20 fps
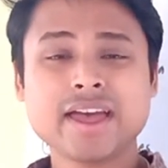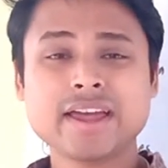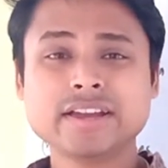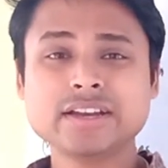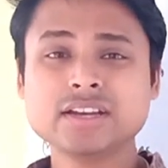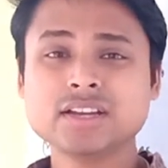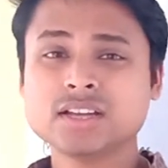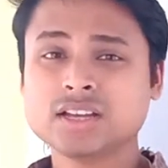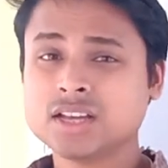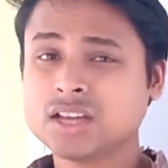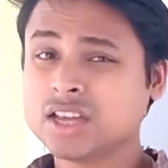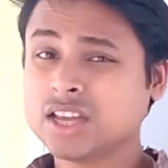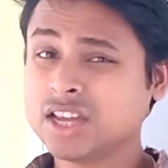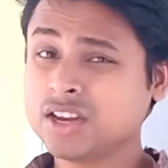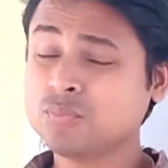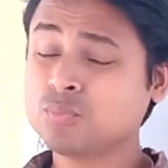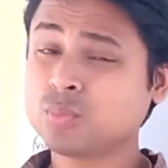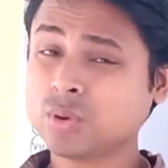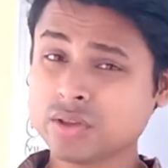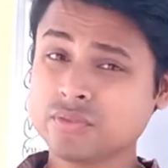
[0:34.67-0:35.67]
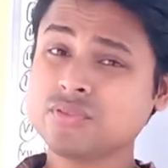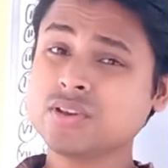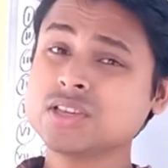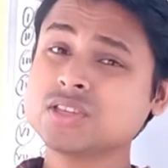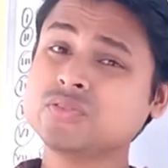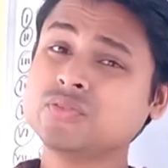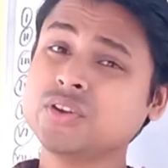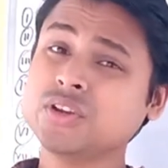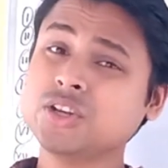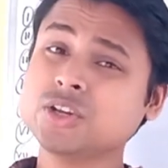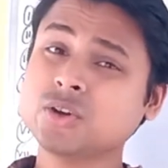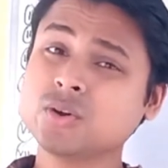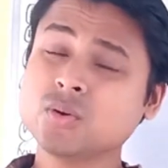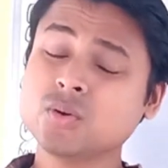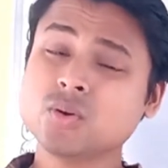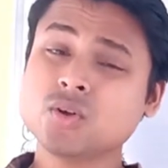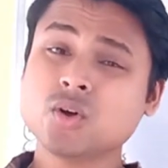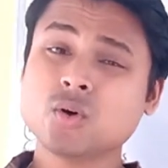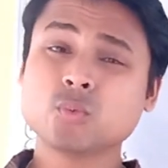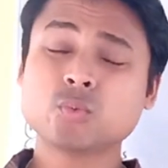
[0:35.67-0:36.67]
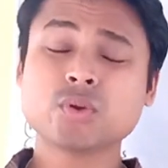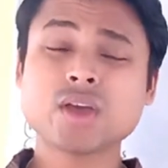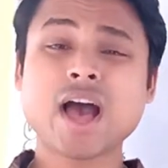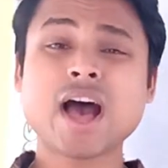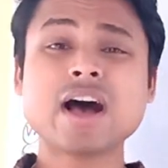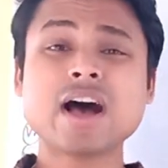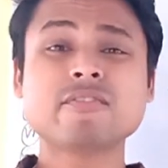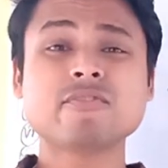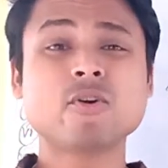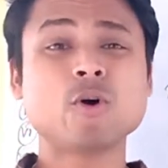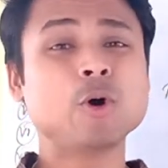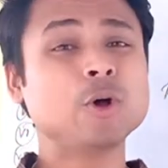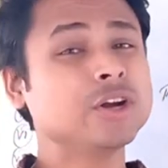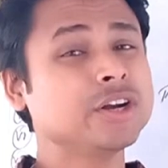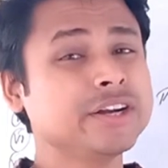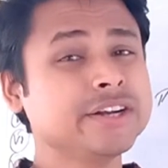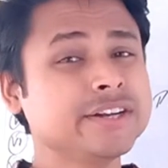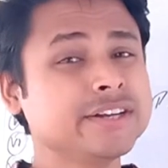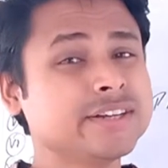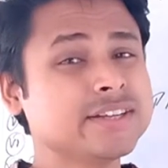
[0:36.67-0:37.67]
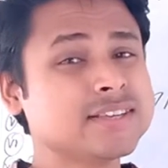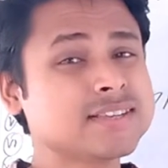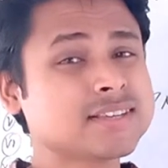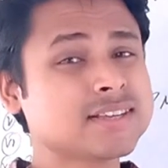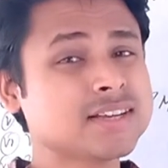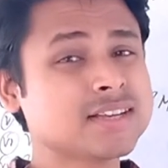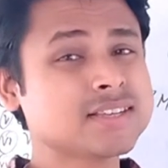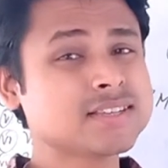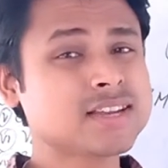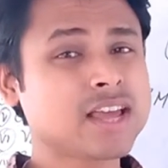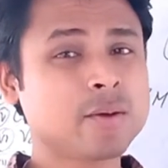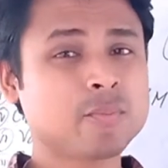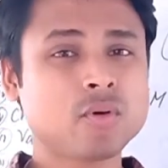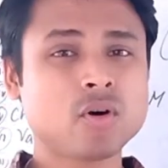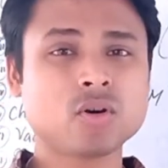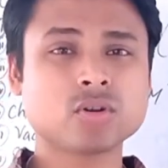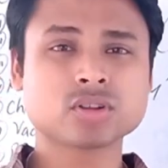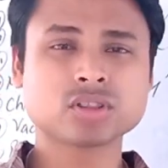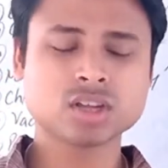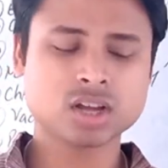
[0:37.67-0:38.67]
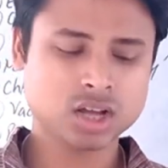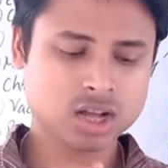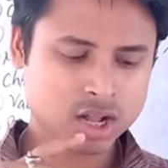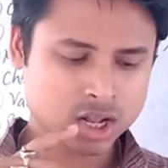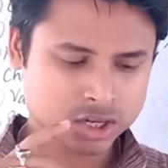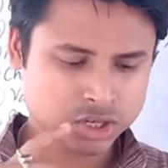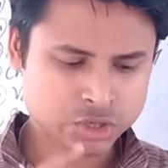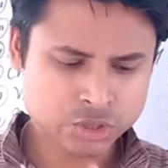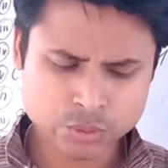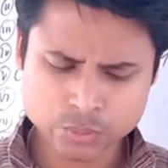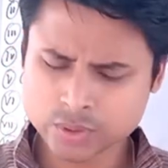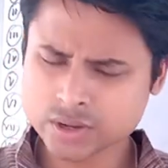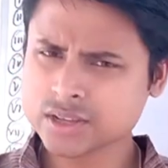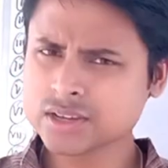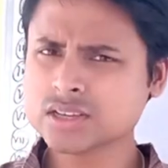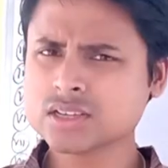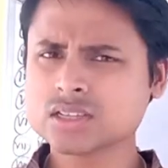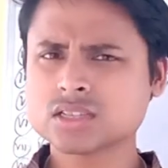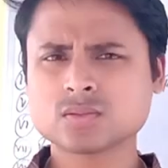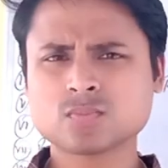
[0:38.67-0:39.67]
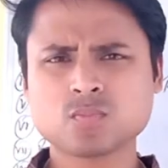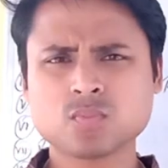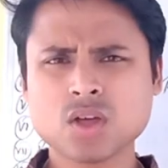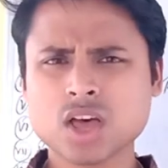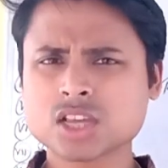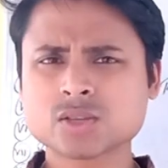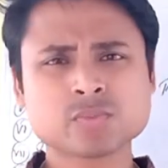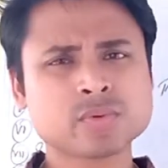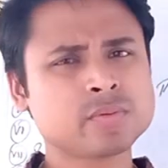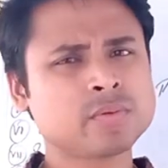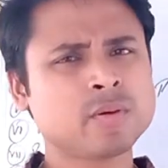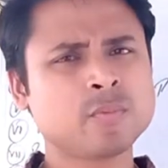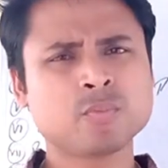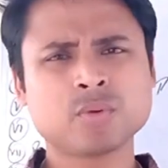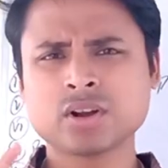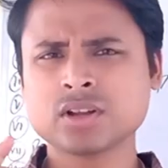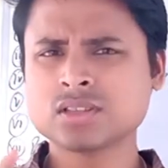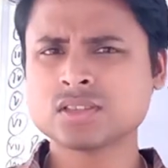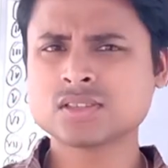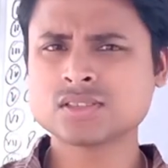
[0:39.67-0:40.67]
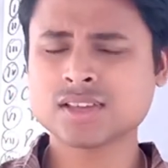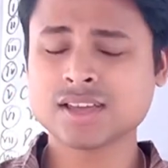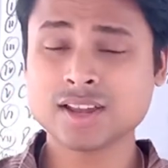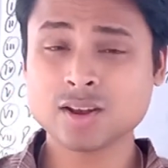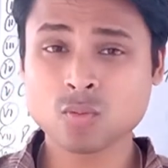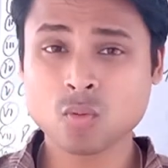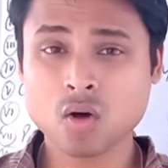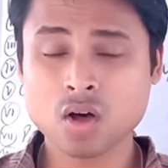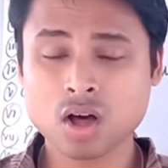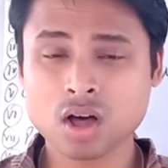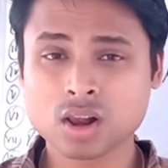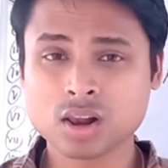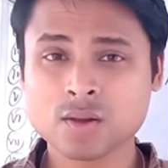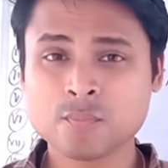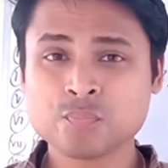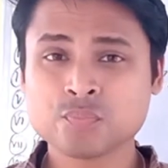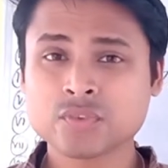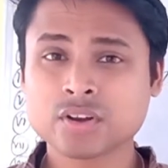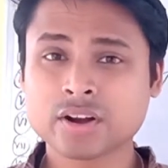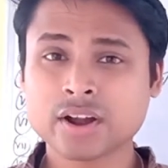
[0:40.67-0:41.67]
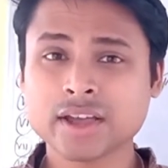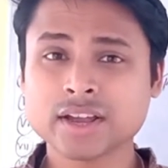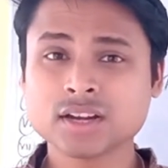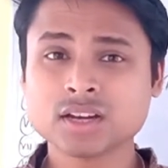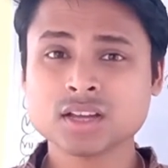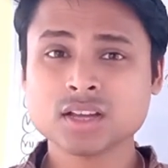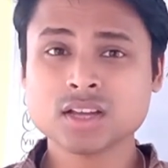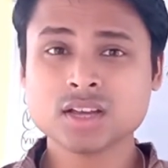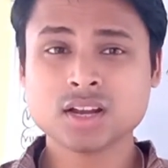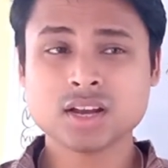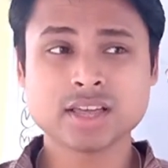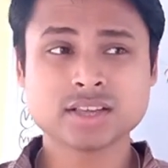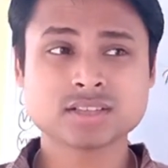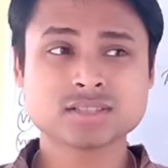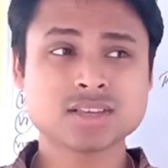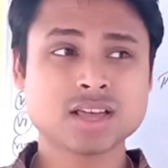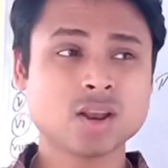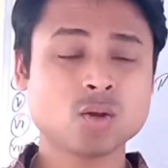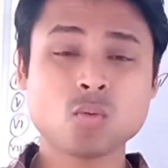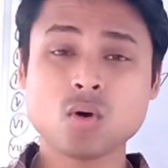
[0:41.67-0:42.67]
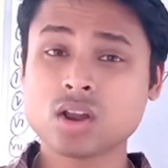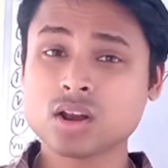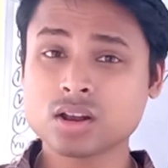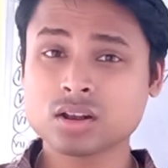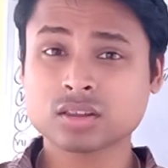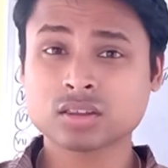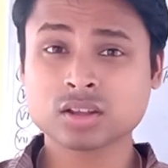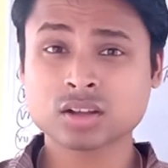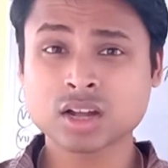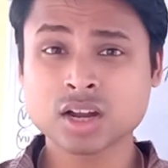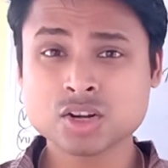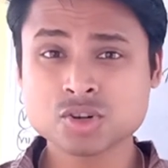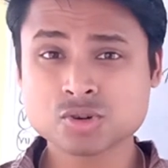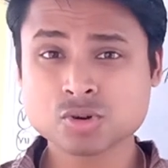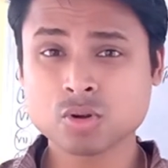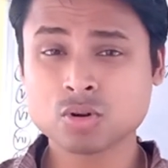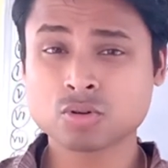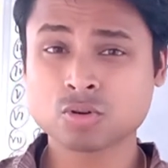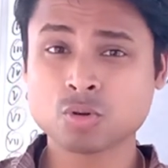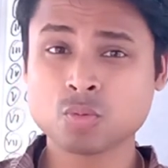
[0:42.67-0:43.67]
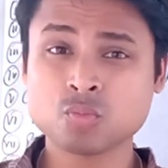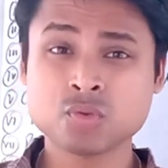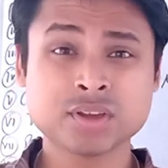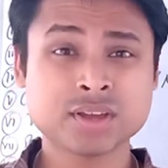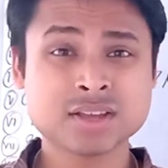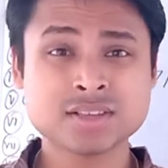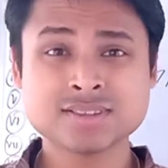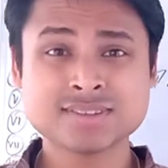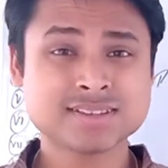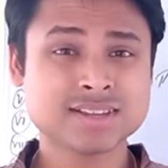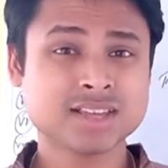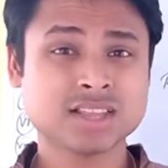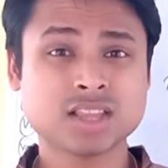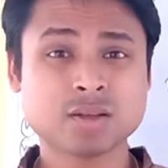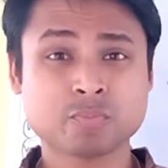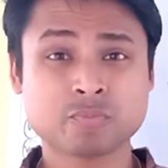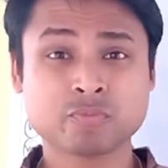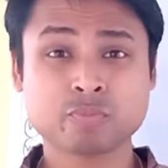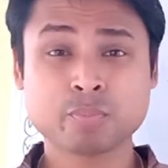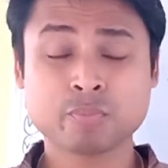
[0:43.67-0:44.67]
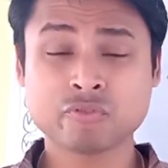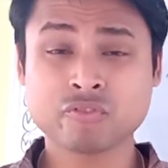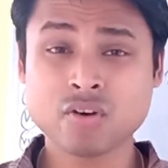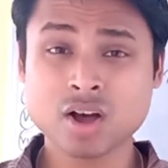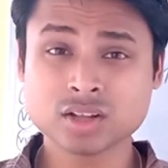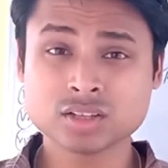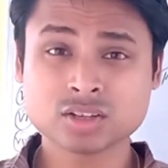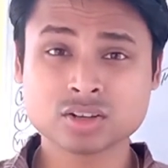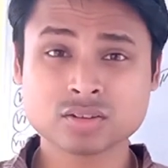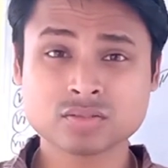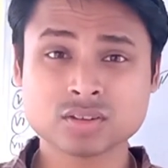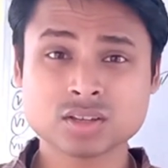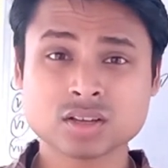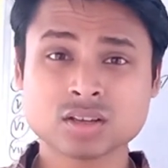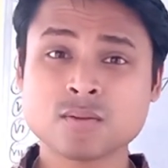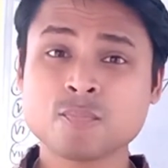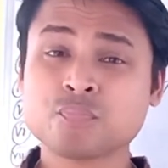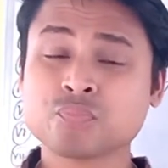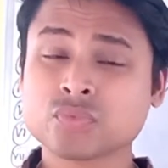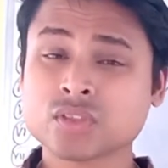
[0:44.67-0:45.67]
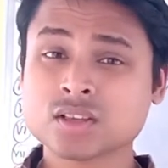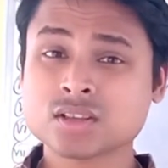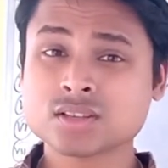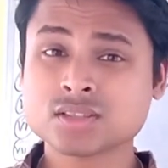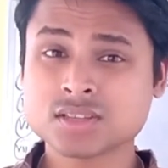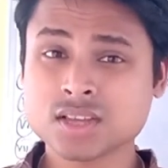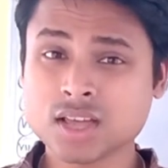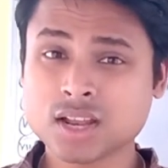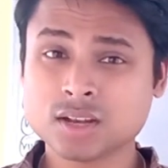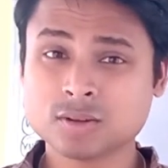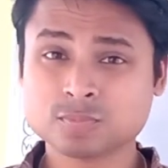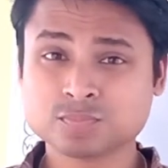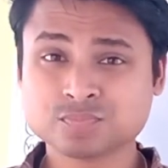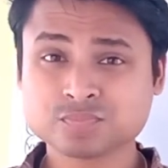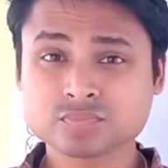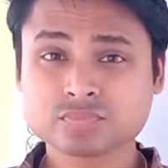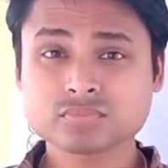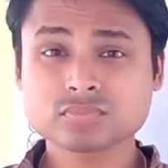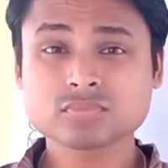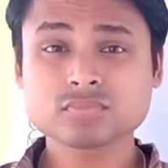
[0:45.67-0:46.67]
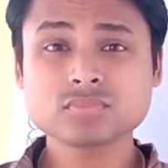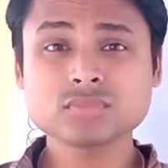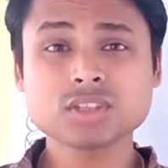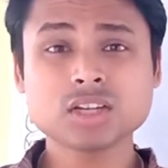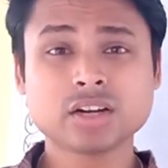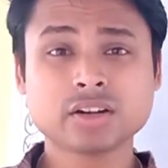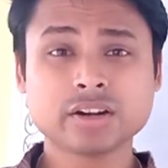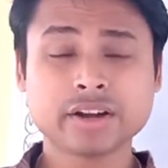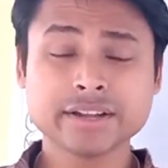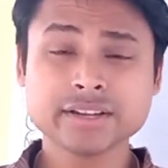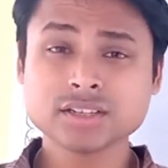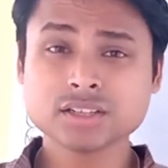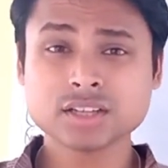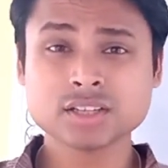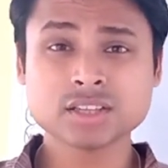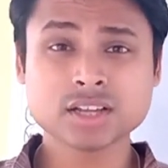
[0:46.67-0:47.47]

And in previous video, we have already discussed about the nucleus, plasma membrane, cell wall, right? Like cell wall, the control room, we can say the father of the cell, right?